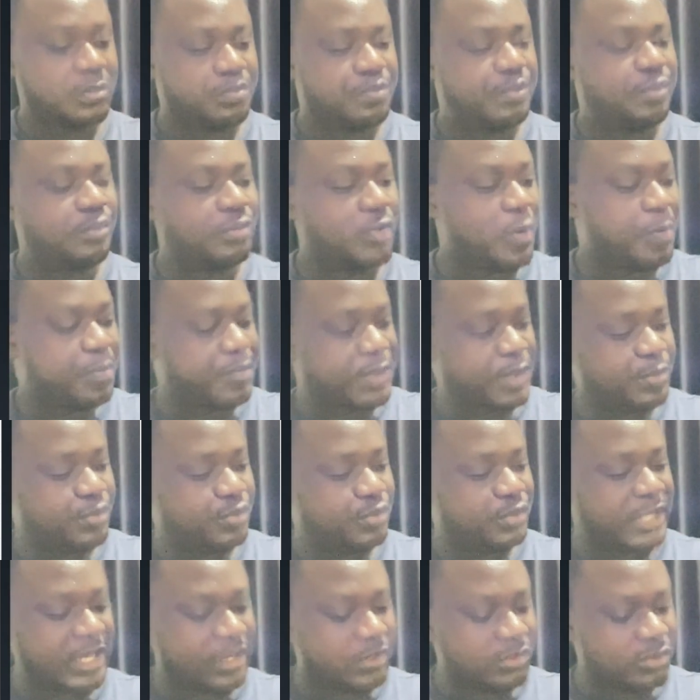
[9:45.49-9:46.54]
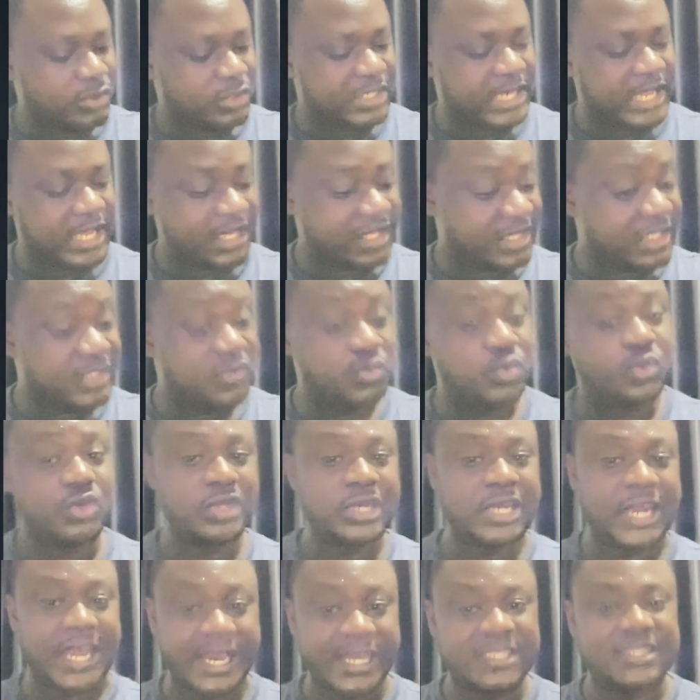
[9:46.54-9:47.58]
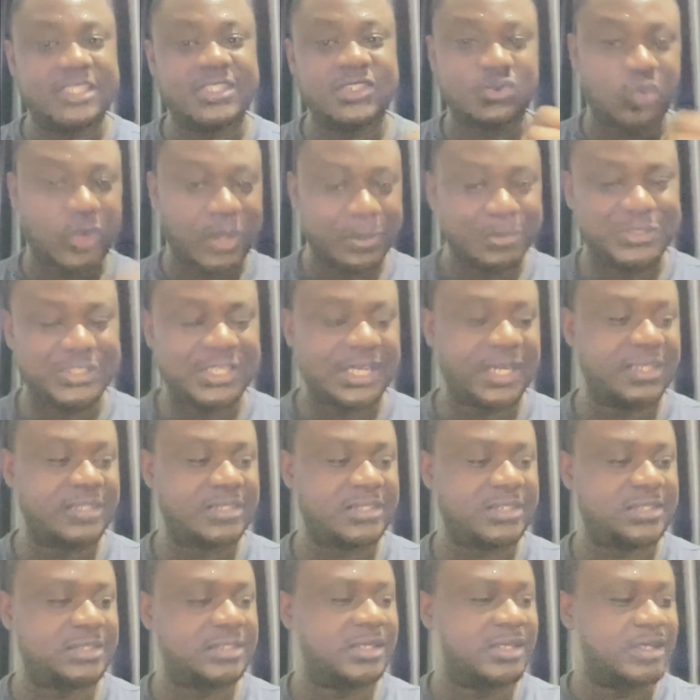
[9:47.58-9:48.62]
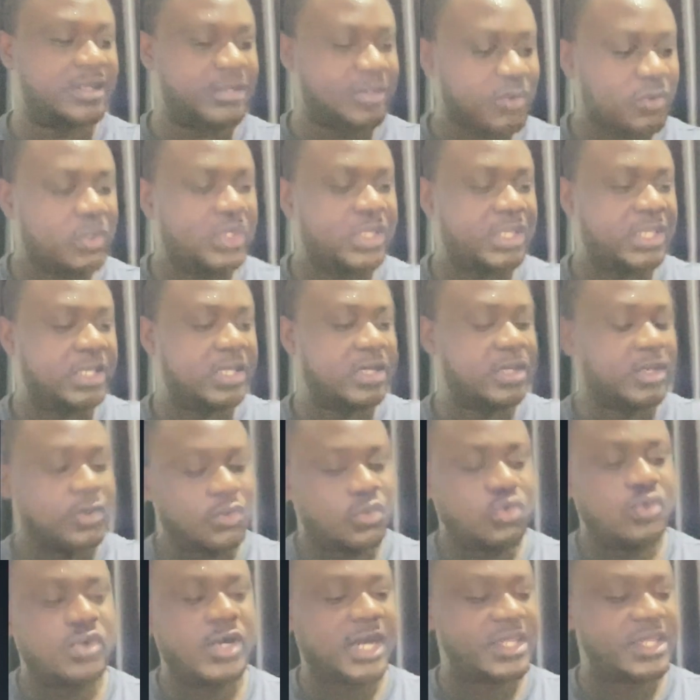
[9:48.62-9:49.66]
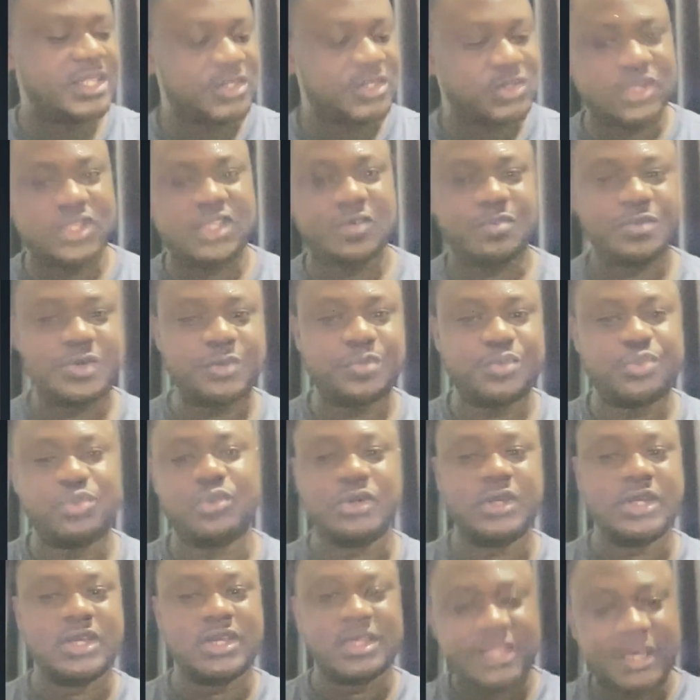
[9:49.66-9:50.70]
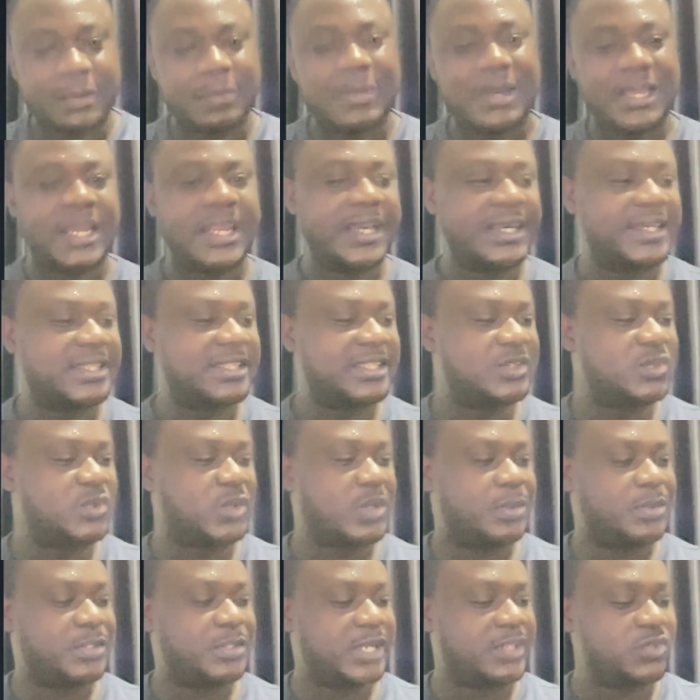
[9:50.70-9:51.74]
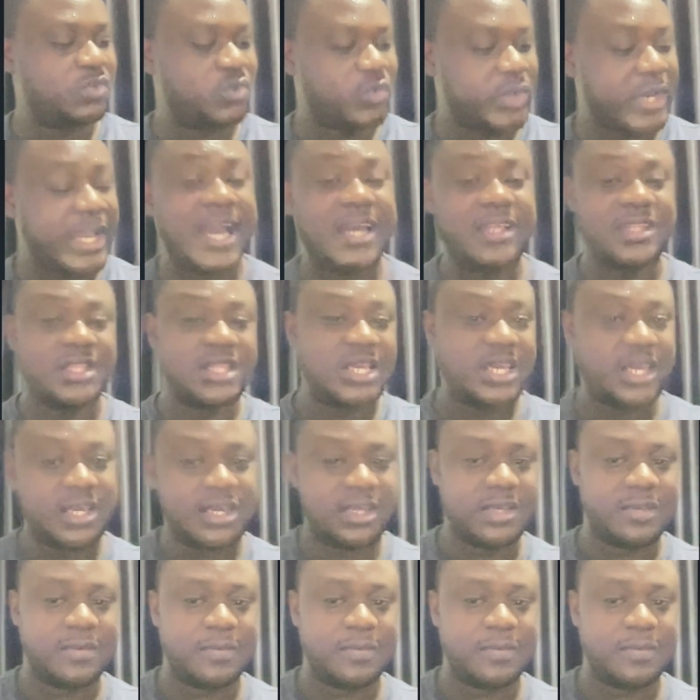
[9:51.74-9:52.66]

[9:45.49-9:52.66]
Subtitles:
more people that looks like this would like this website. Okay, who are these other people that might like this website? Where are they?